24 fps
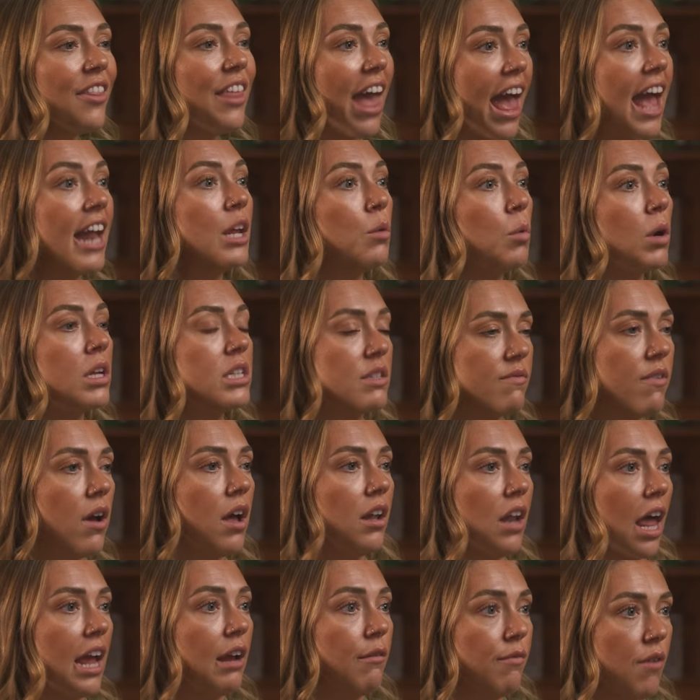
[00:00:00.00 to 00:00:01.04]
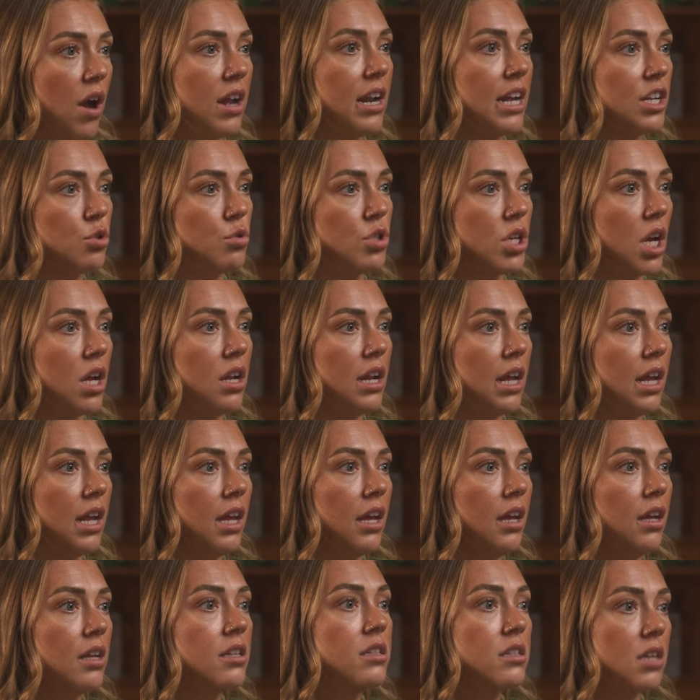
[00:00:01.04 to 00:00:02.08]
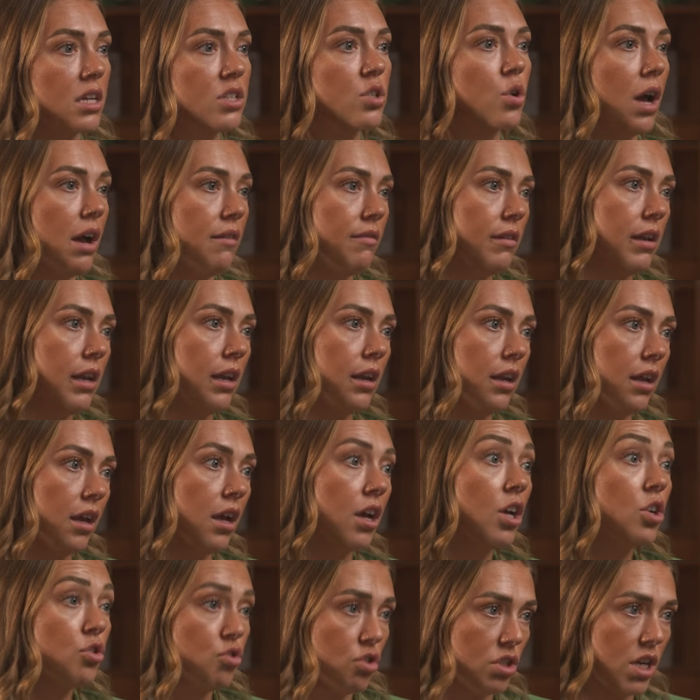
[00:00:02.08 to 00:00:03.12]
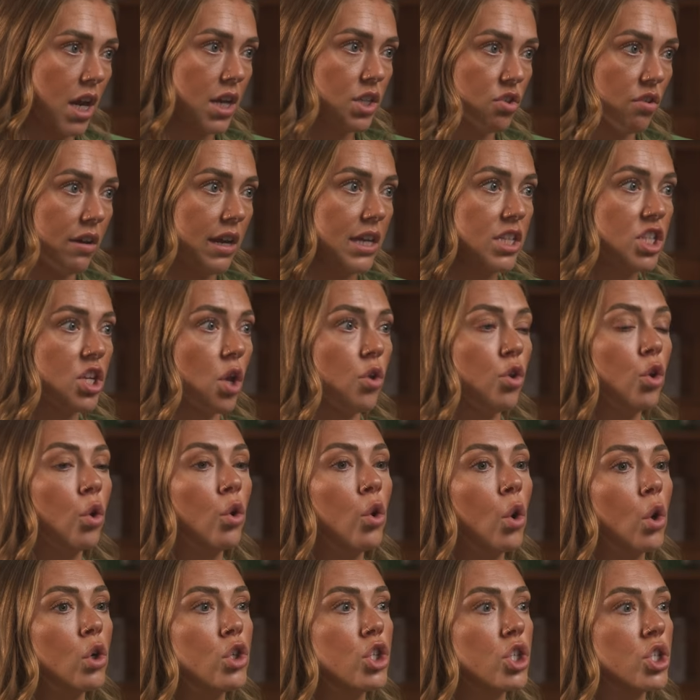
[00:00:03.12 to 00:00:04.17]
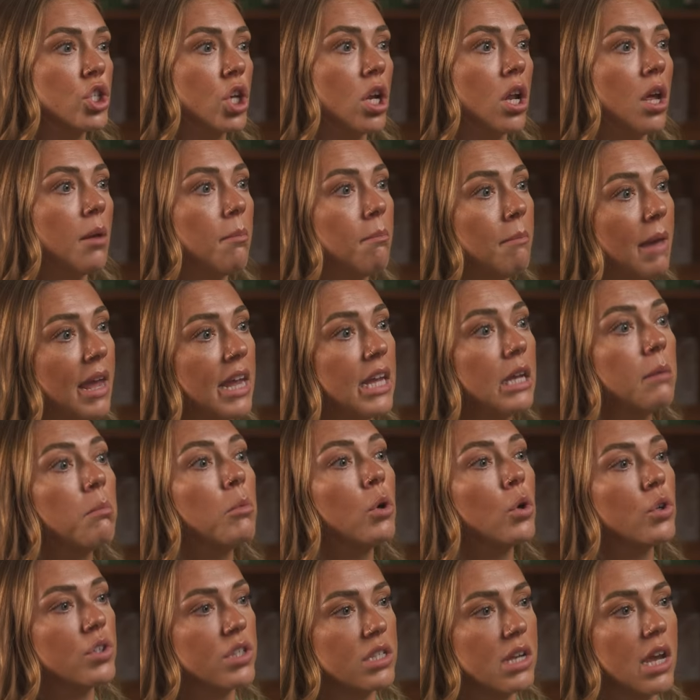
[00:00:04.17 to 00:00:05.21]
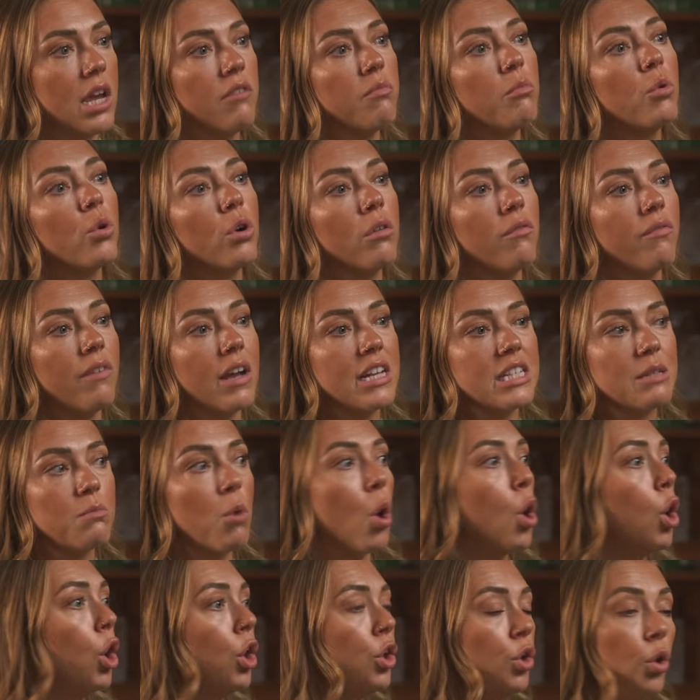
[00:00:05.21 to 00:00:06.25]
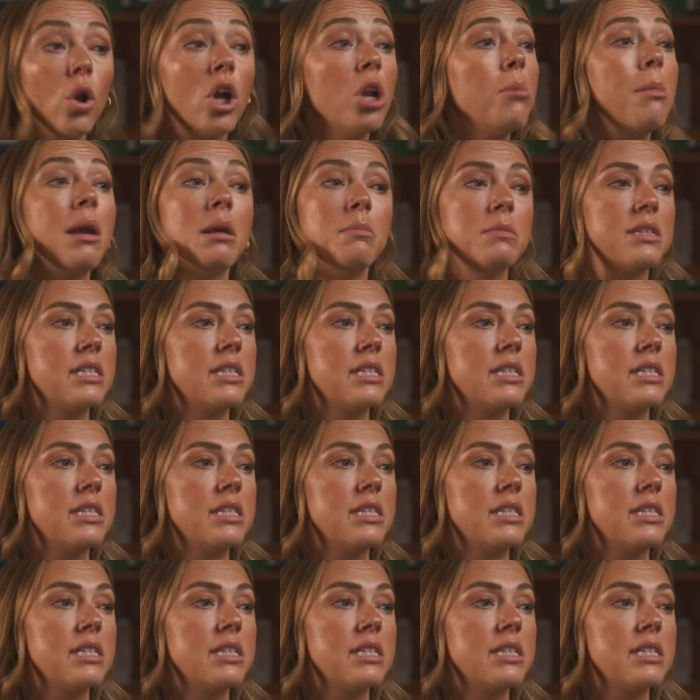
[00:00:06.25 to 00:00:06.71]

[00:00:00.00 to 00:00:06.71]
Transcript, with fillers: that anyone's financial journey does not have a linear trajectory. So you're not just going to make more, save more, invest more. You're going to make